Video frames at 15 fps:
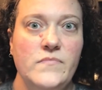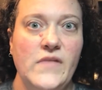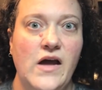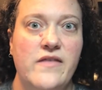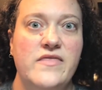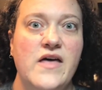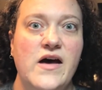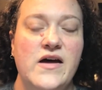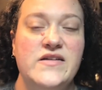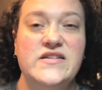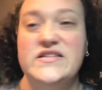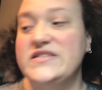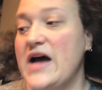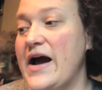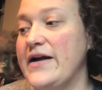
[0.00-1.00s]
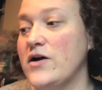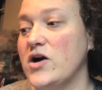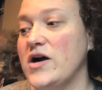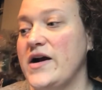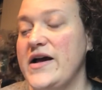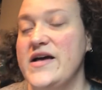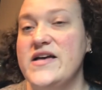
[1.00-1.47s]
The designer
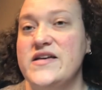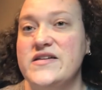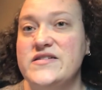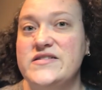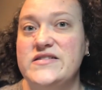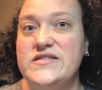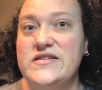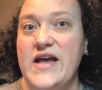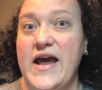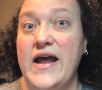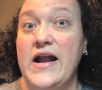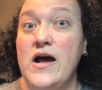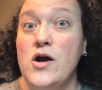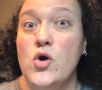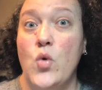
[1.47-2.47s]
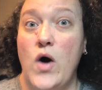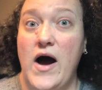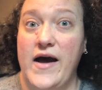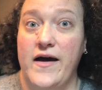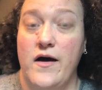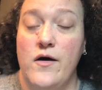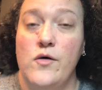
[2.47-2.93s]
is Anna
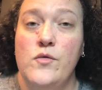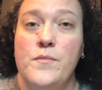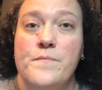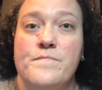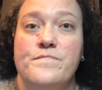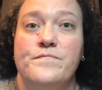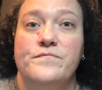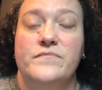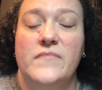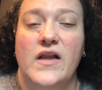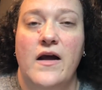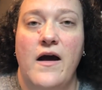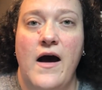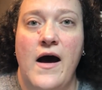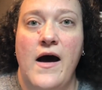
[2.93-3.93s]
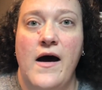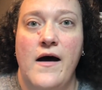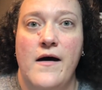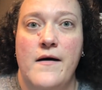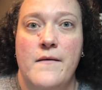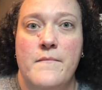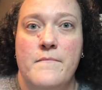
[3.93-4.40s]
Aguayo
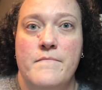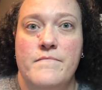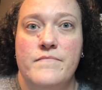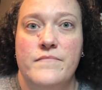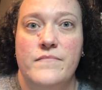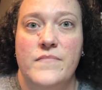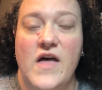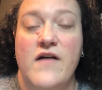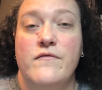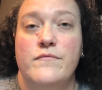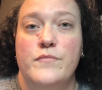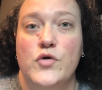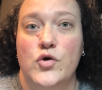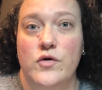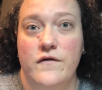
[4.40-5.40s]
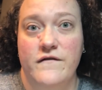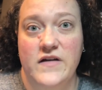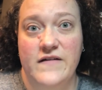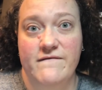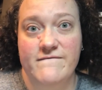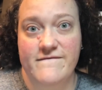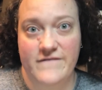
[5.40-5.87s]
of
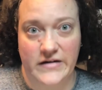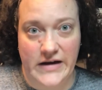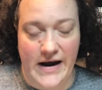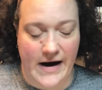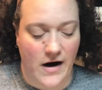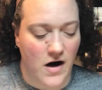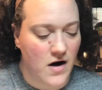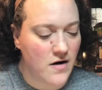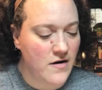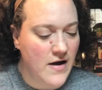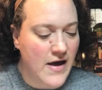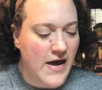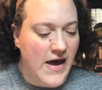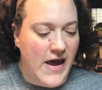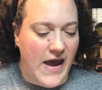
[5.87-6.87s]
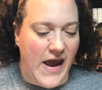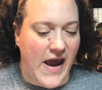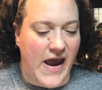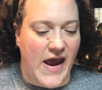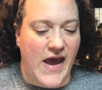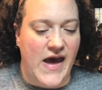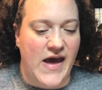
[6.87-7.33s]
Peruvian Flair,
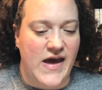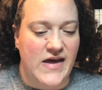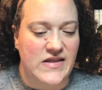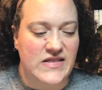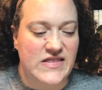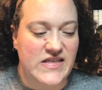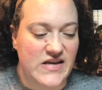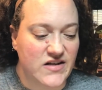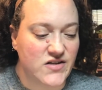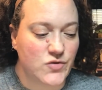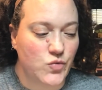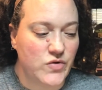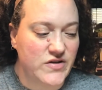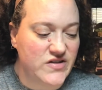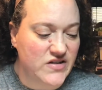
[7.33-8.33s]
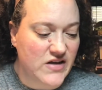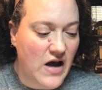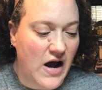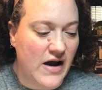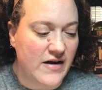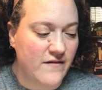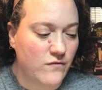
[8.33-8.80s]
and this was
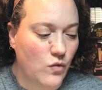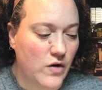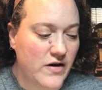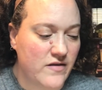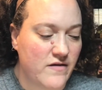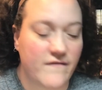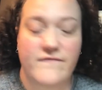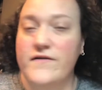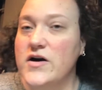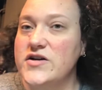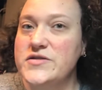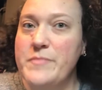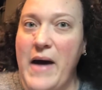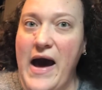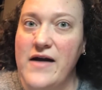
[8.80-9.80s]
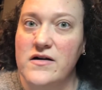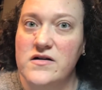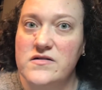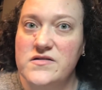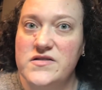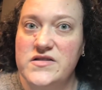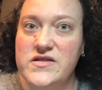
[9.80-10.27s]
kind of one of the first
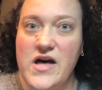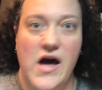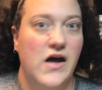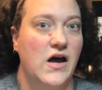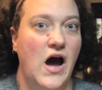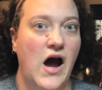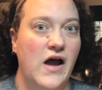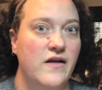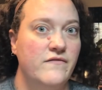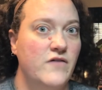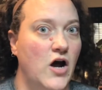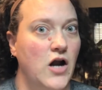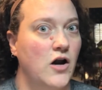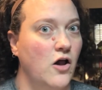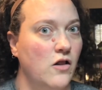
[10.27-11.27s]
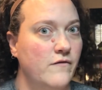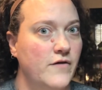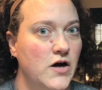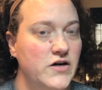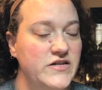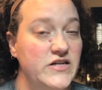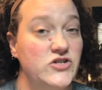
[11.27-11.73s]
patterns that kind of got all of our
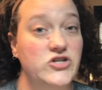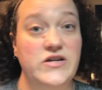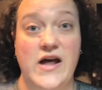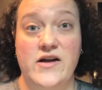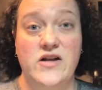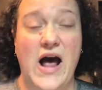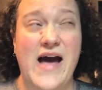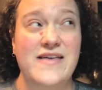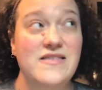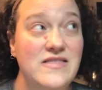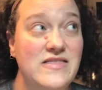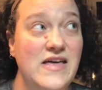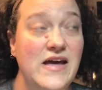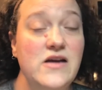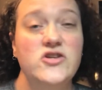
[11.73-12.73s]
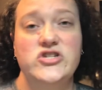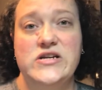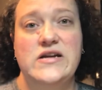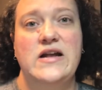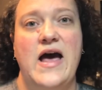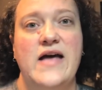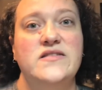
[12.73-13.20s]
attention. Now, I think she had
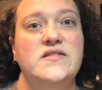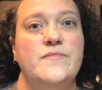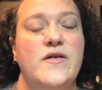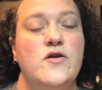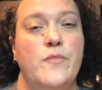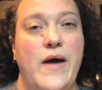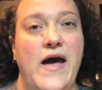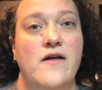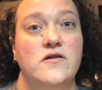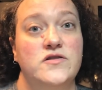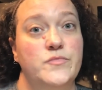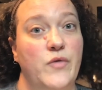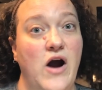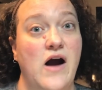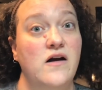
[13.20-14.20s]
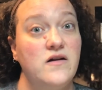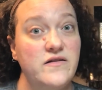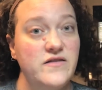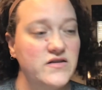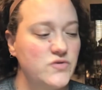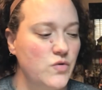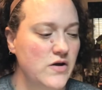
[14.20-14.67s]
had some other patterns prior to
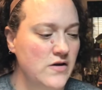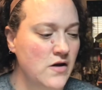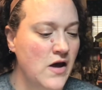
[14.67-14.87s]
this one,